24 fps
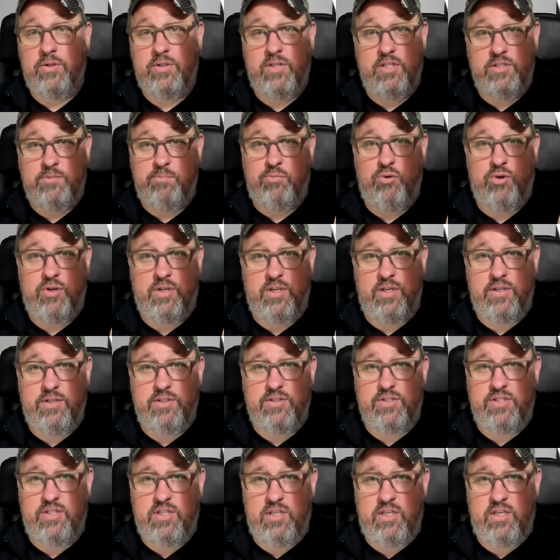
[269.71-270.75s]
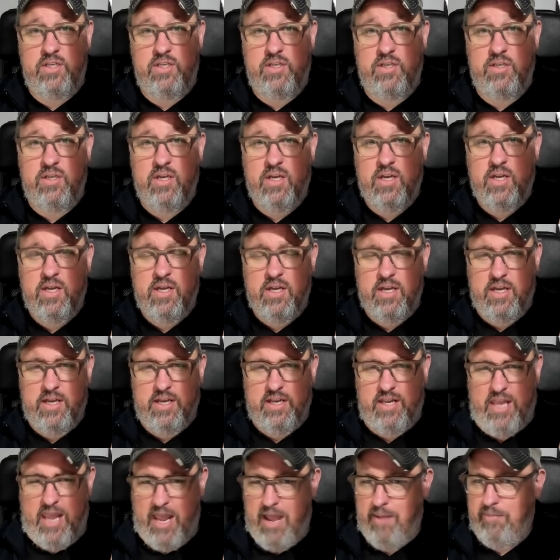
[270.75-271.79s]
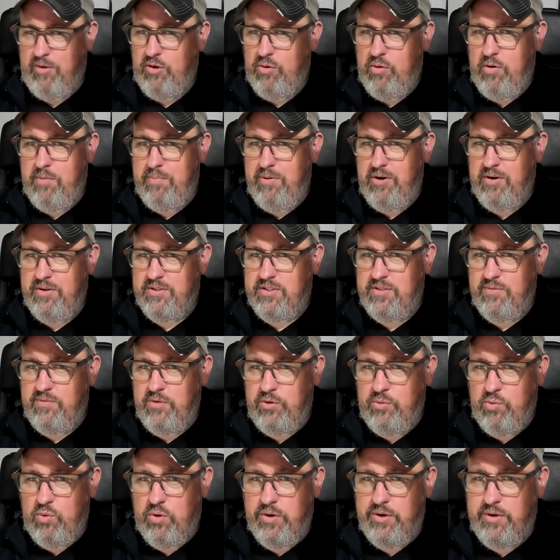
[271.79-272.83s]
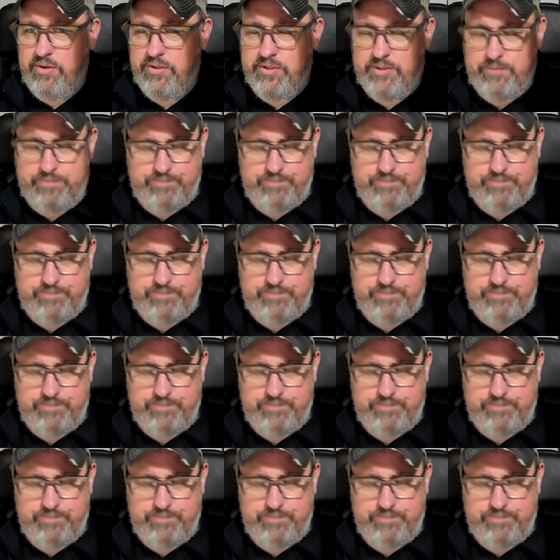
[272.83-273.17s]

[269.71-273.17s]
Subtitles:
this book is the cameo appearance of New Warriors.